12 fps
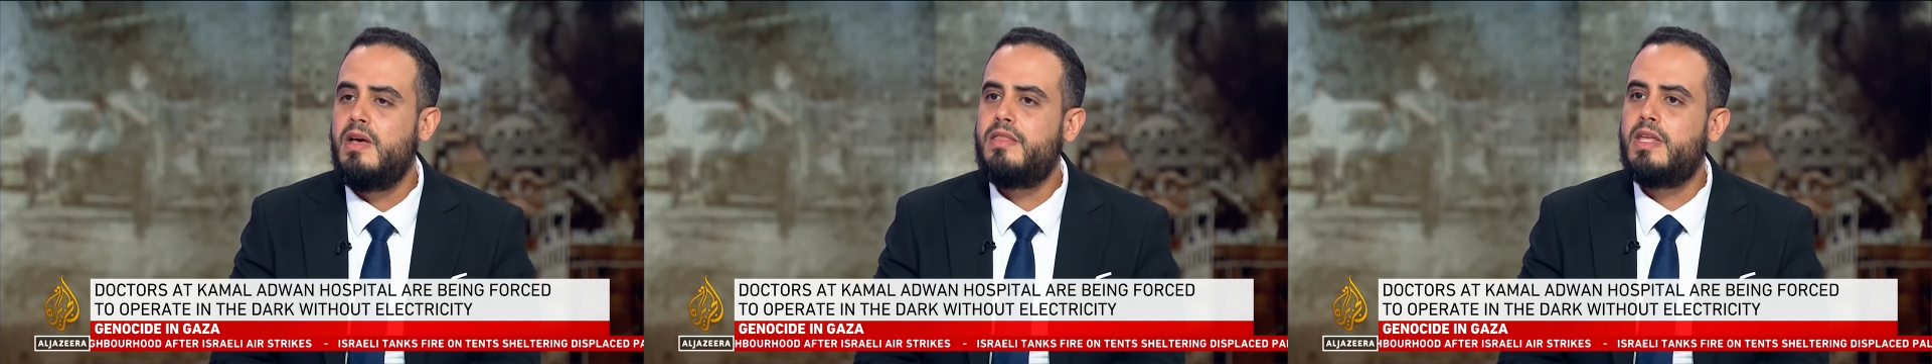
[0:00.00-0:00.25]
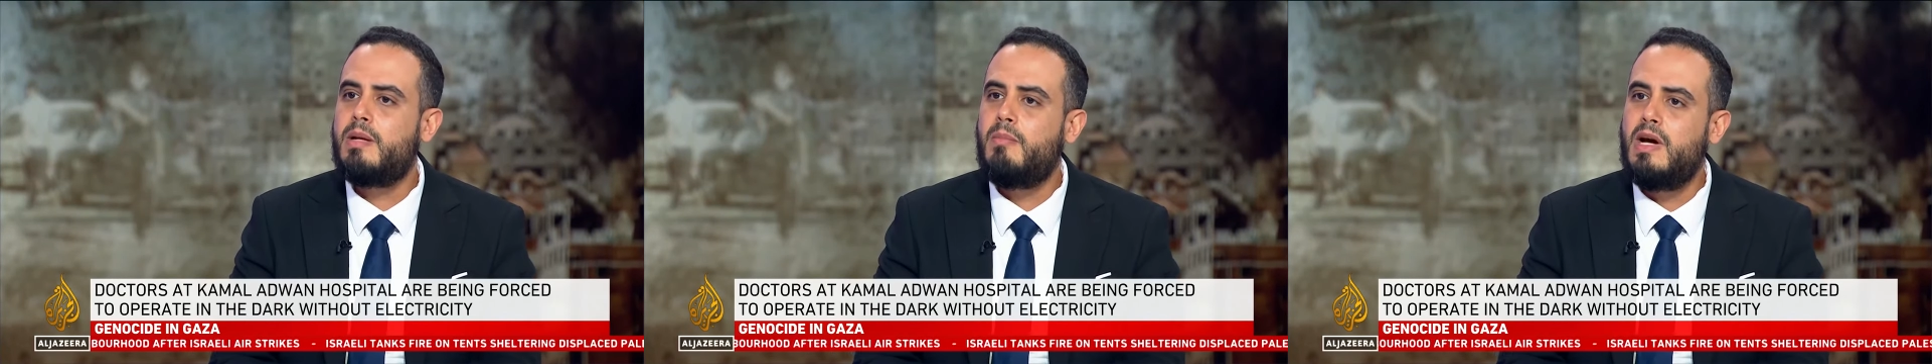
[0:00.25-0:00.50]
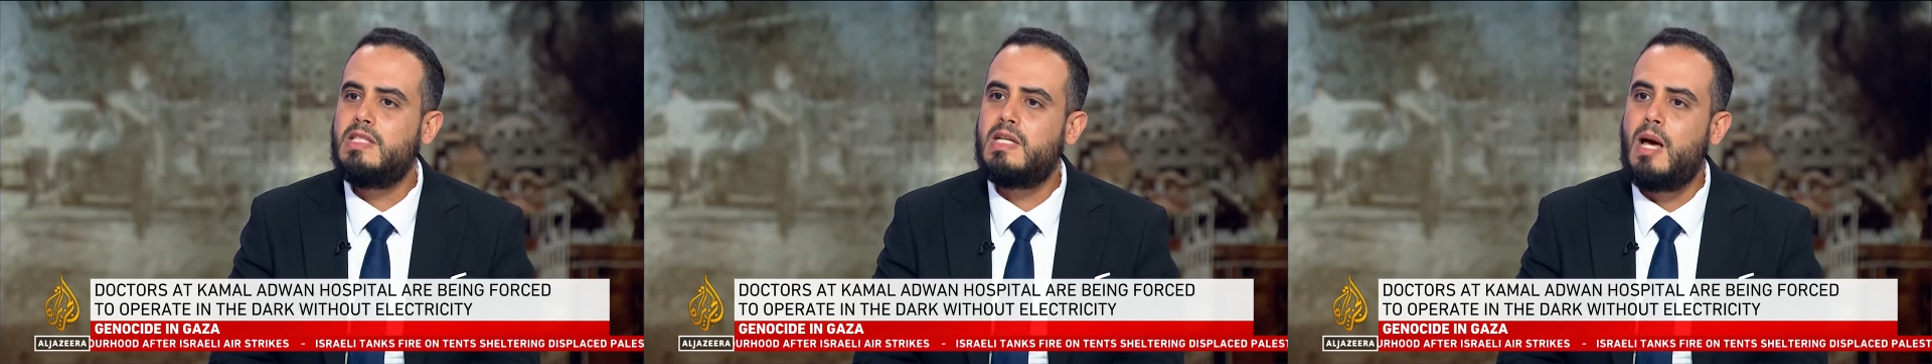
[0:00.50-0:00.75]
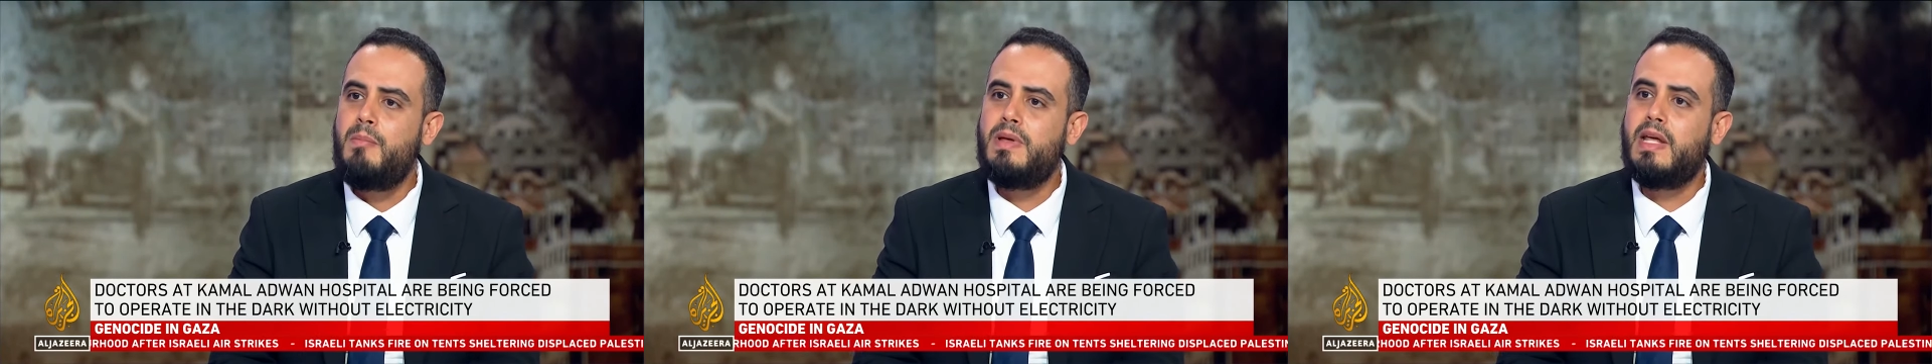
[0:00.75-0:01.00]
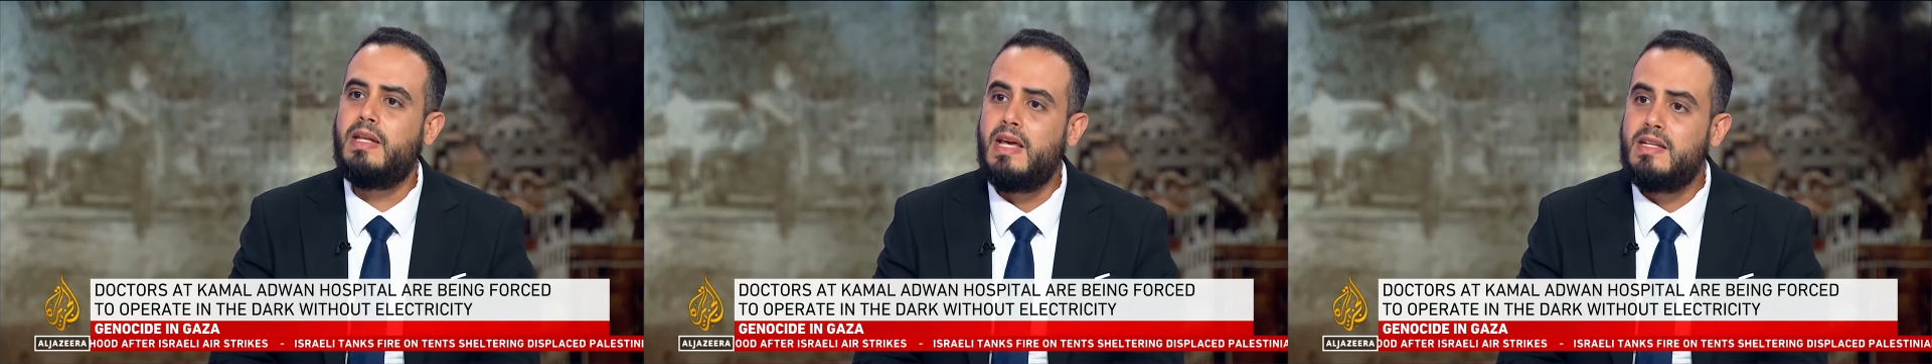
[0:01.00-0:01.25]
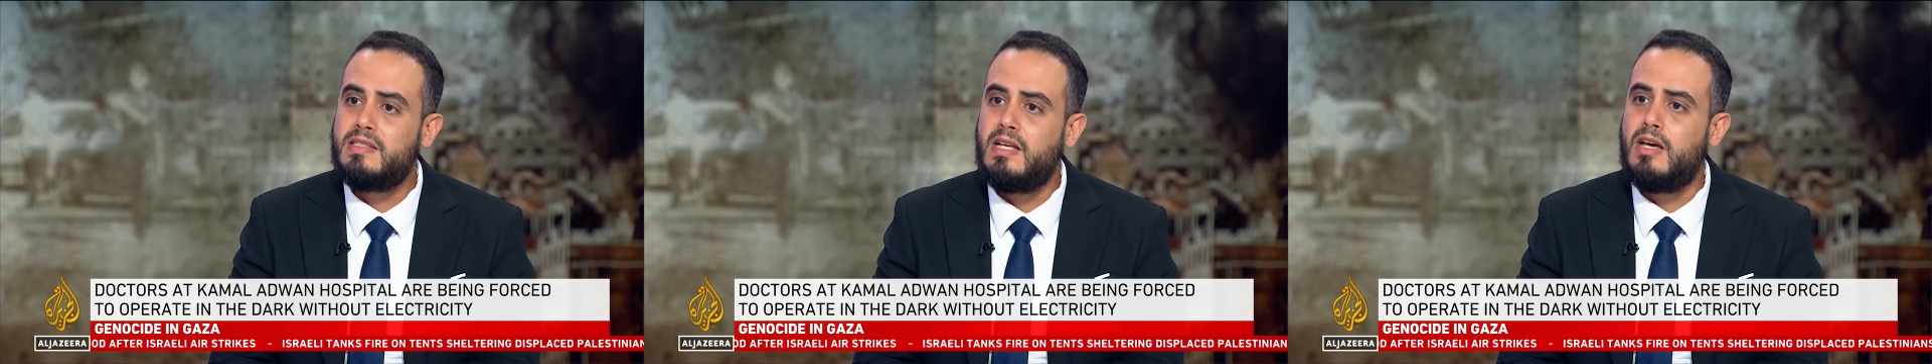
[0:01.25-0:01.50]
there might happen an
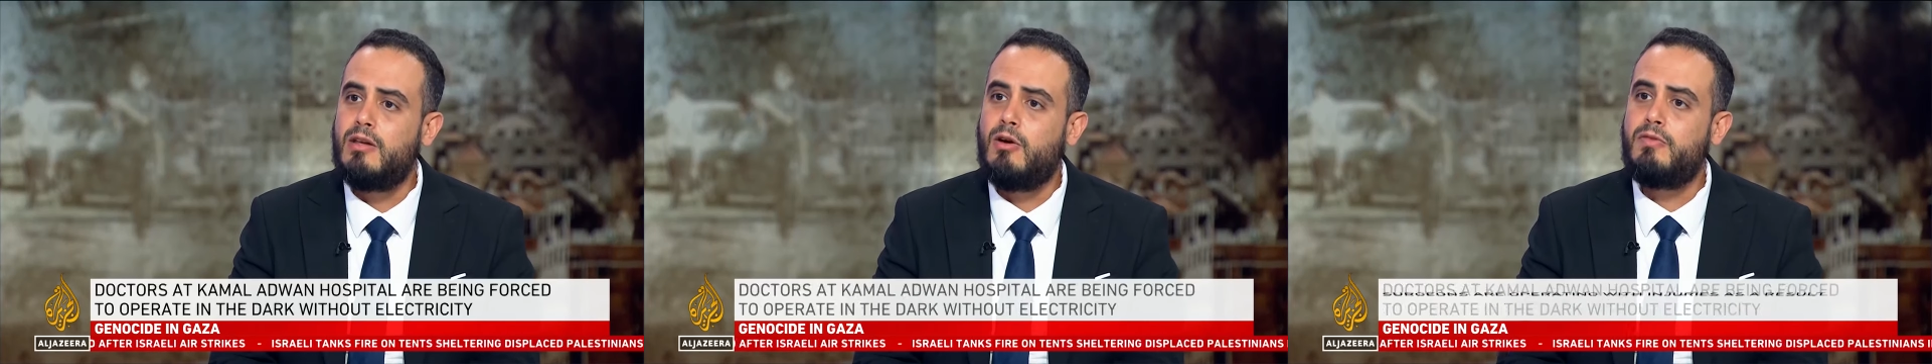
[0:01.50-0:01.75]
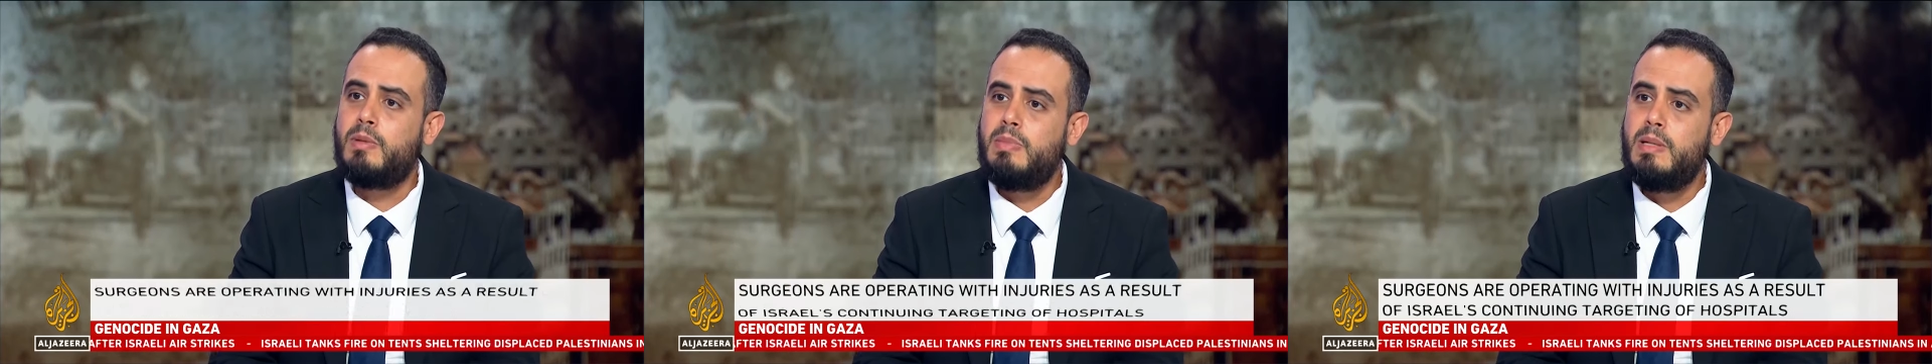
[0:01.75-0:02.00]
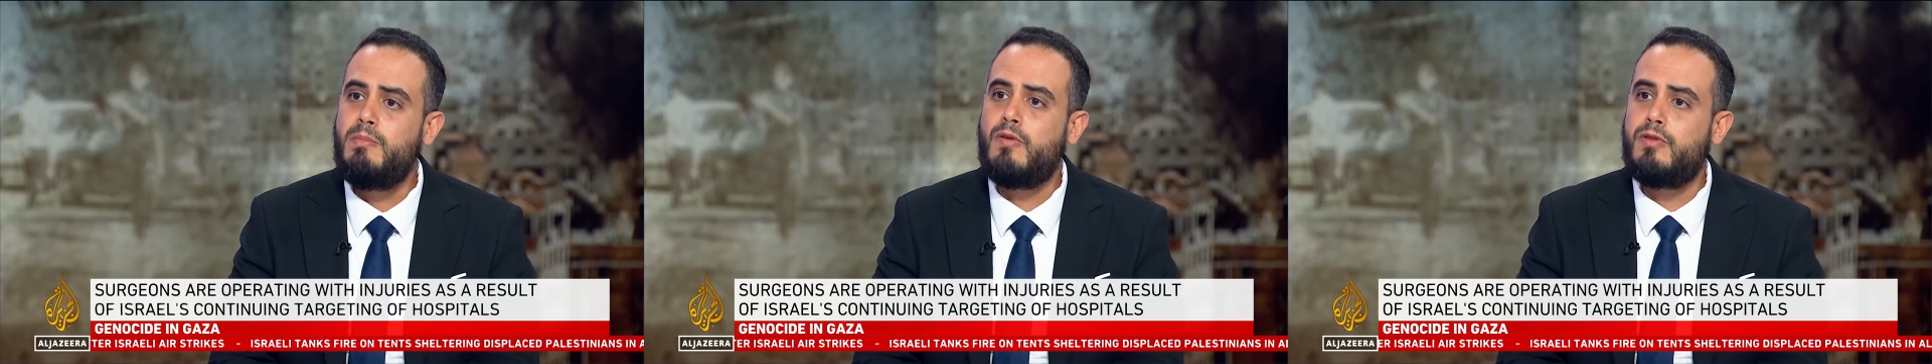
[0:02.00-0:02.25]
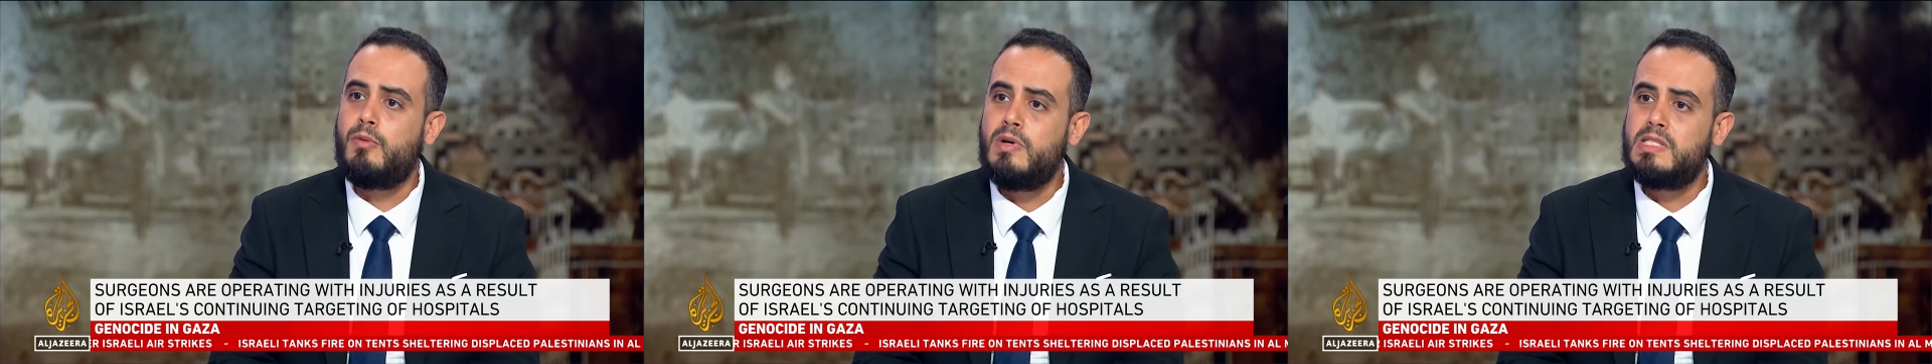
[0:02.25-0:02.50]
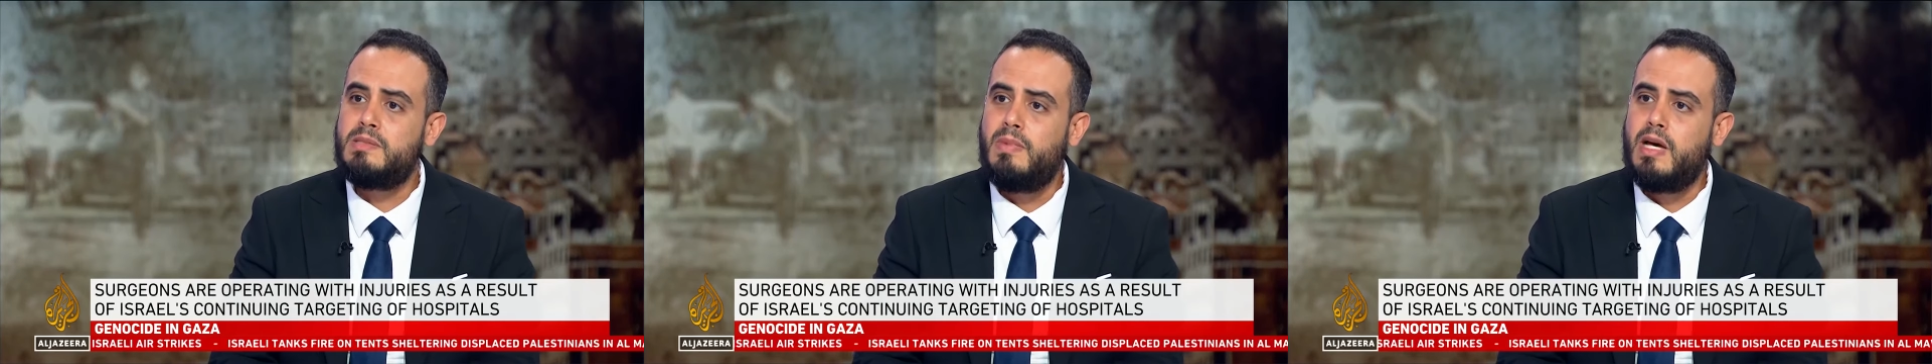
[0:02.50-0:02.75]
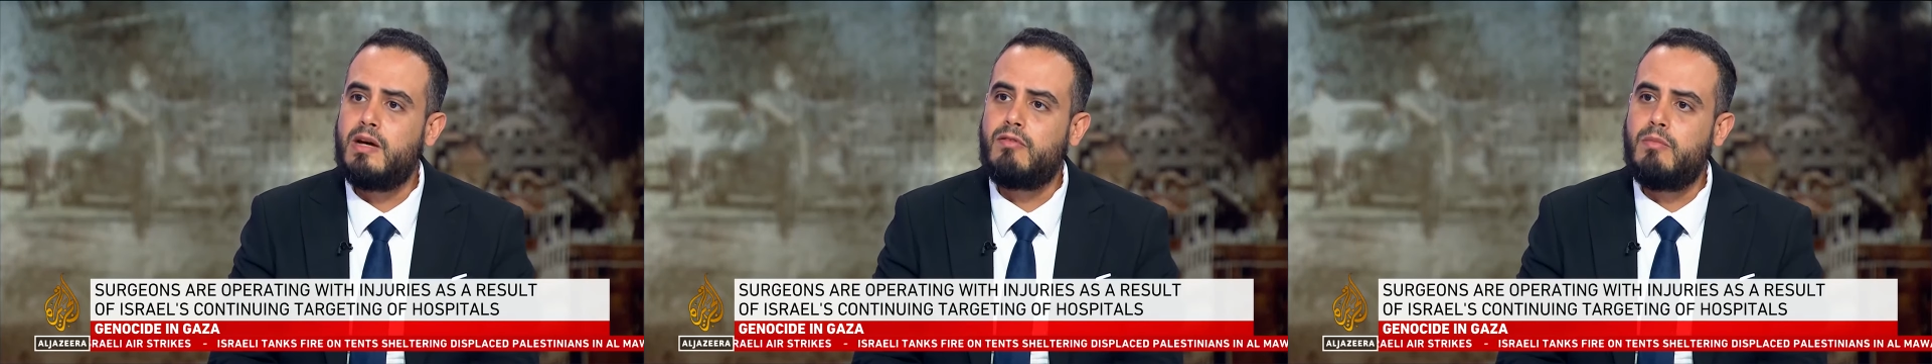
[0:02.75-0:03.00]
exile of the people of the West
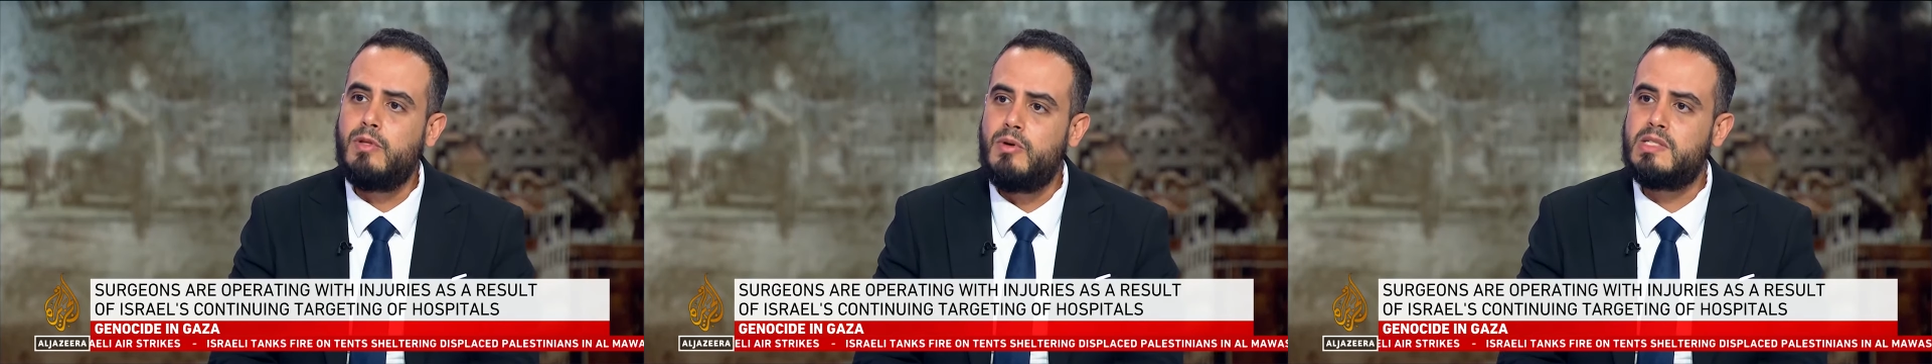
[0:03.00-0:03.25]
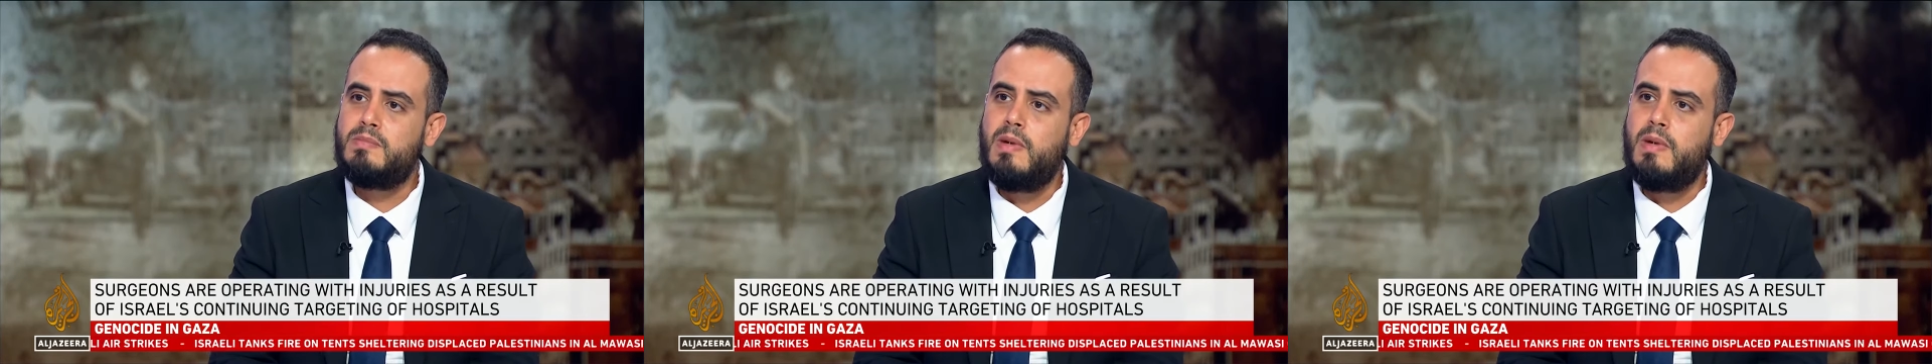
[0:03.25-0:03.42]
Bank from the West